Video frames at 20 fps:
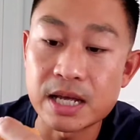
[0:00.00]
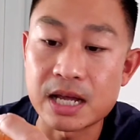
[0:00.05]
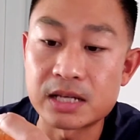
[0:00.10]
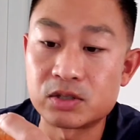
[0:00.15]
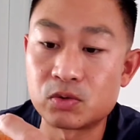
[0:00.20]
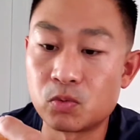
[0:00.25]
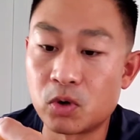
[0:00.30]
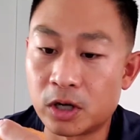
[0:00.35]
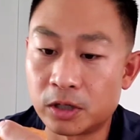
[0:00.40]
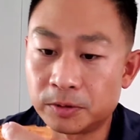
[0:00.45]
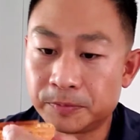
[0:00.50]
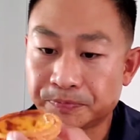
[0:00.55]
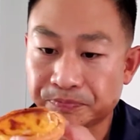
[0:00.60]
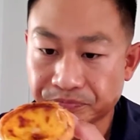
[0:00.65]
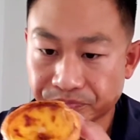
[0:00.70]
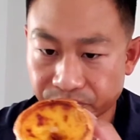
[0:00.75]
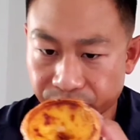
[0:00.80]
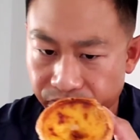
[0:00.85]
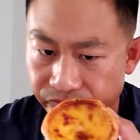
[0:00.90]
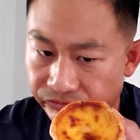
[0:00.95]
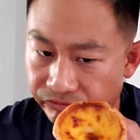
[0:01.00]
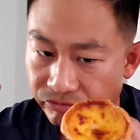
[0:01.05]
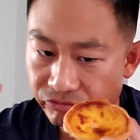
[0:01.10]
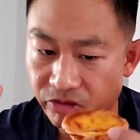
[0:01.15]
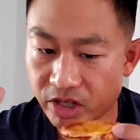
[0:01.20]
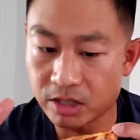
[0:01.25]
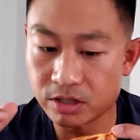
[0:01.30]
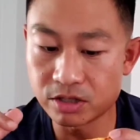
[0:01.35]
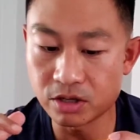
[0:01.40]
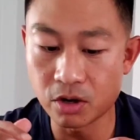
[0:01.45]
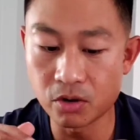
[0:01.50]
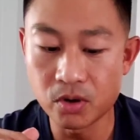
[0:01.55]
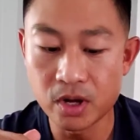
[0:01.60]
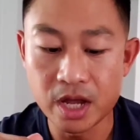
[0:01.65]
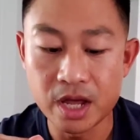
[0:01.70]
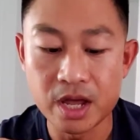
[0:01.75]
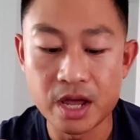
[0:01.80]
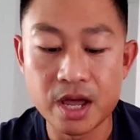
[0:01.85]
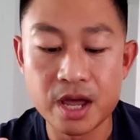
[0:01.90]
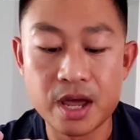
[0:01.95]
as well. So
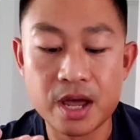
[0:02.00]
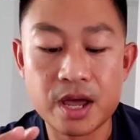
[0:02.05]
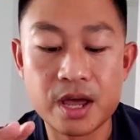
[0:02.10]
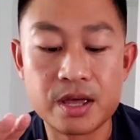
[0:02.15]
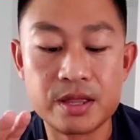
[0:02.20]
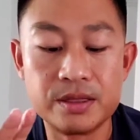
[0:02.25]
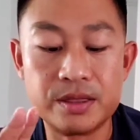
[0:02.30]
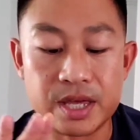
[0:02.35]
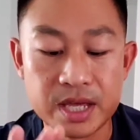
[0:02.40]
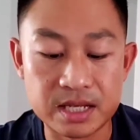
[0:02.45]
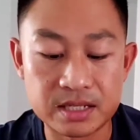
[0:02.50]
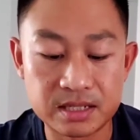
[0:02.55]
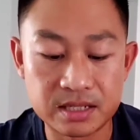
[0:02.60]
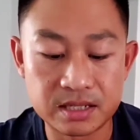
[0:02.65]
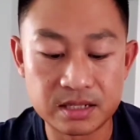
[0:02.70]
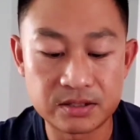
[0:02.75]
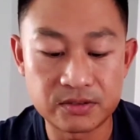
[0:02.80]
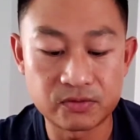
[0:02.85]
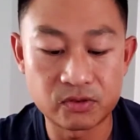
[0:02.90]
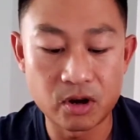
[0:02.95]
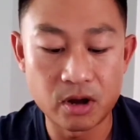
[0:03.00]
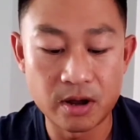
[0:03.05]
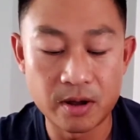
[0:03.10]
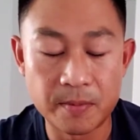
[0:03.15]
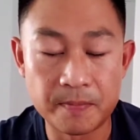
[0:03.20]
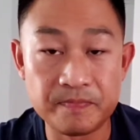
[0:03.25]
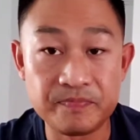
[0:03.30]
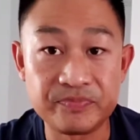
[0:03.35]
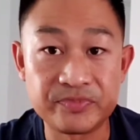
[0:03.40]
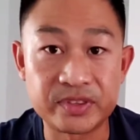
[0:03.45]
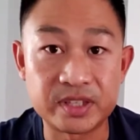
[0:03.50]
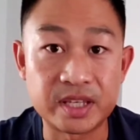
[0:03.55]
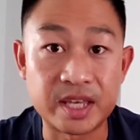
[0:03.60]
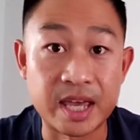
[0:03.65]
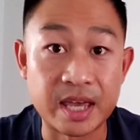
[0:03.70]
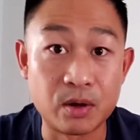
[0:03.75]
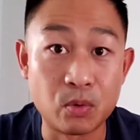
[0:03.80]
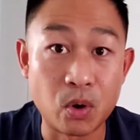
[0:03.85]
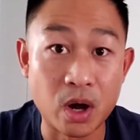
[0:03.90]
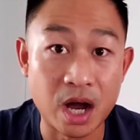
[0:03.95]
this is from
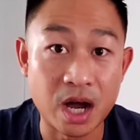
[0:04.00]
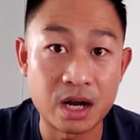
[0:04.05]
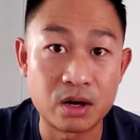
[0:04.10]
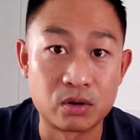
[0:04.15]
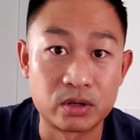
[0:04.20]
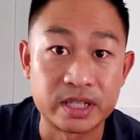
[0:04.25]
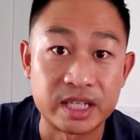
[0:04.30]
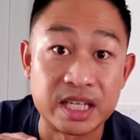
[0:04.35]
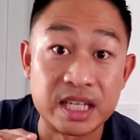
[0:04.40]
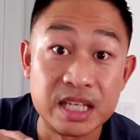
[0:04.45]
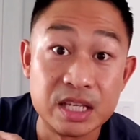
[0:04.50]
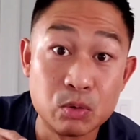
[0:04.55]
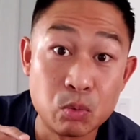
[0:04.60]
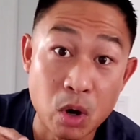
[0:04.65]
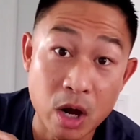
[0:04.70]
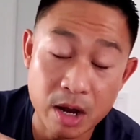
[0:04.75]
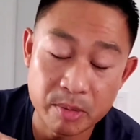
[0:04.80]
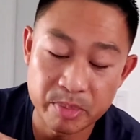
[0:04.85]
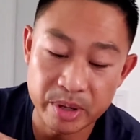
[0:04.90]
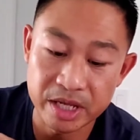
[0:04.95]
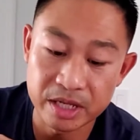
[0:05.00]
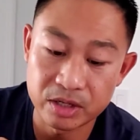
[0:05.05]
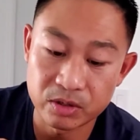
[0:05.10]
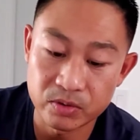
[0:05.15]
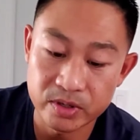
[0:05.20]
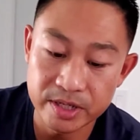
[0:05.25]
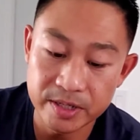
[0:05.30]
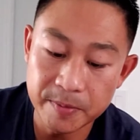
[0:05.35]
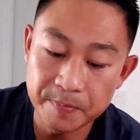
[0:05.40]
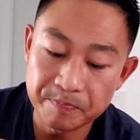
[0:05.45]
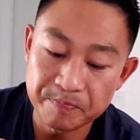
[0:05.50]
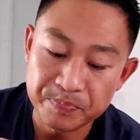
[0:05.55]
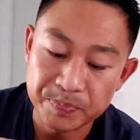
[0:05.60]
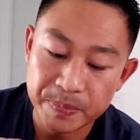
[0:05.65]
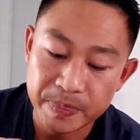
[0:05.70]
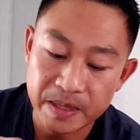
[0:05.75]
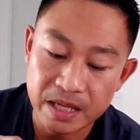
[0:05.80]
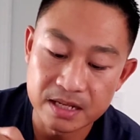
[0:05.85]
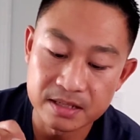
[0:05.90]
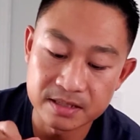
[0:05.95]
Kee Wah or Kee Wah Bakery
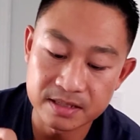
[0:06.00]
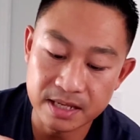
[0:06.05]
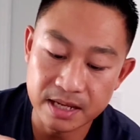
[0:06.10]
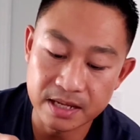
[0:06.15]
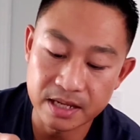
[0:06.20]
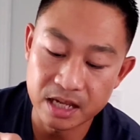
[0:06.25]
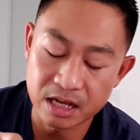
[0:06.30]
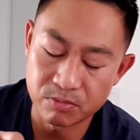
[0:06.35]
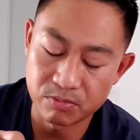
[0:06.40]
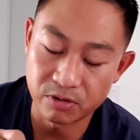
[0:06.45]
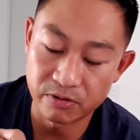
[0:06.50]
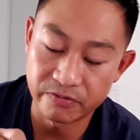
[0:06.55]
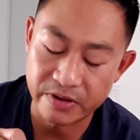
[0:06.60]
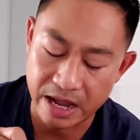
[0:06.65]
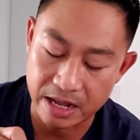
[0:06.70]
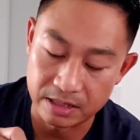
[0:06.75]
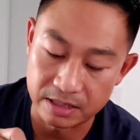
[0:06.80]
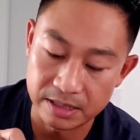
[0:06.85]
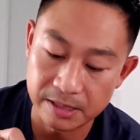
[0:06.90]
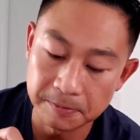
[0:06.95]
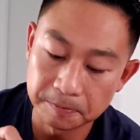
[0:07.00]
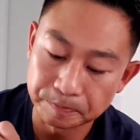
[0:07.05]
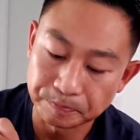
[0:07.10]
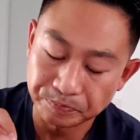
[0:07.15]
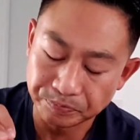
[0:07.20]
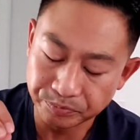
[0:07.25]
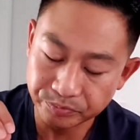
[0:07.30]
in San Gabriel Valley,